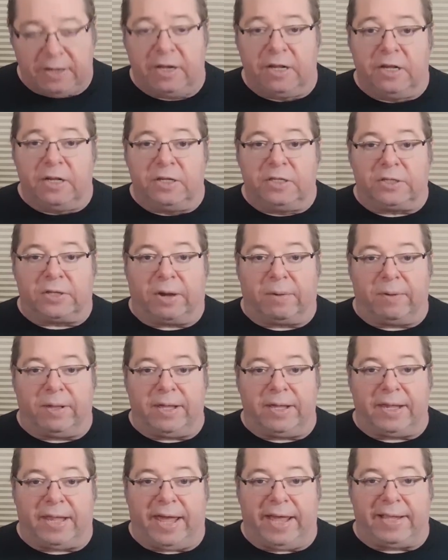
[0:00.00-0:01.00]
So I
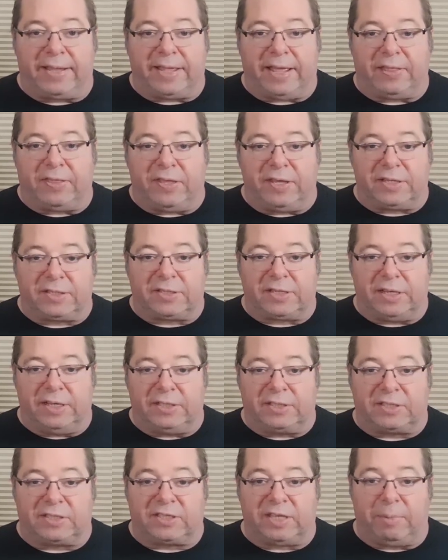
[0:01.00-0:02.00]
really like that this
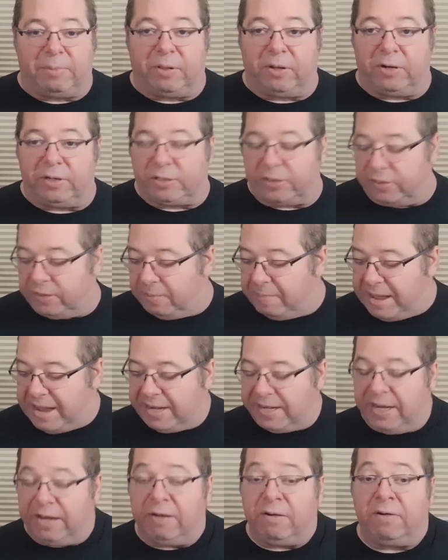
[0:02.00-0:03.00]
is similar to the
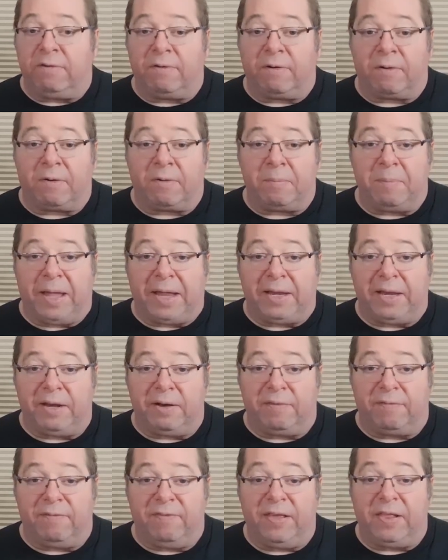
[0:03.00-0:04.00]

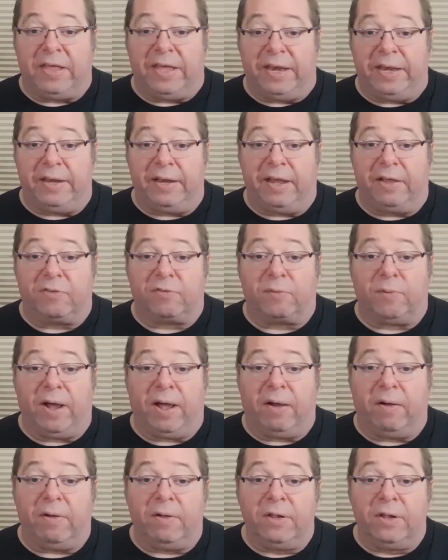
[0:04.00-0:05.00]
Magneto villain as
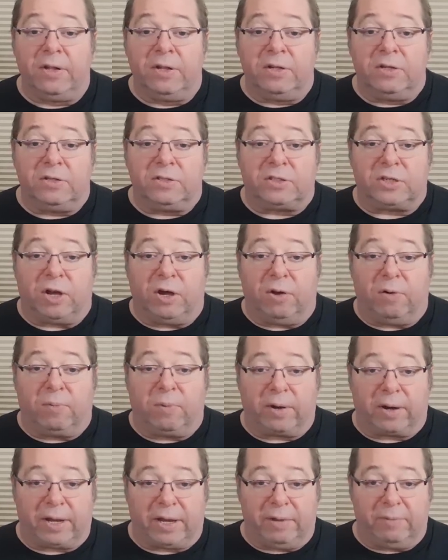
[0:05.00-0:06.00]
well. So
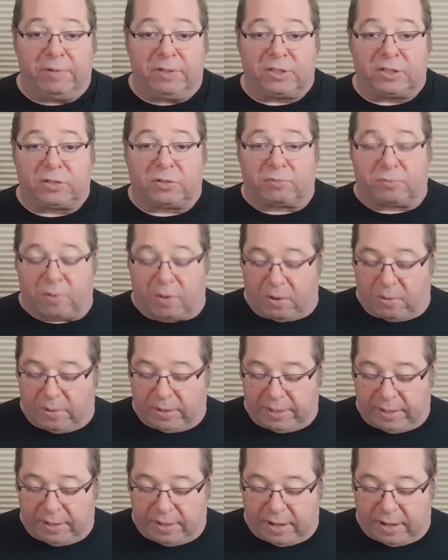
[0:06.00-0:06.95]
where he was throwing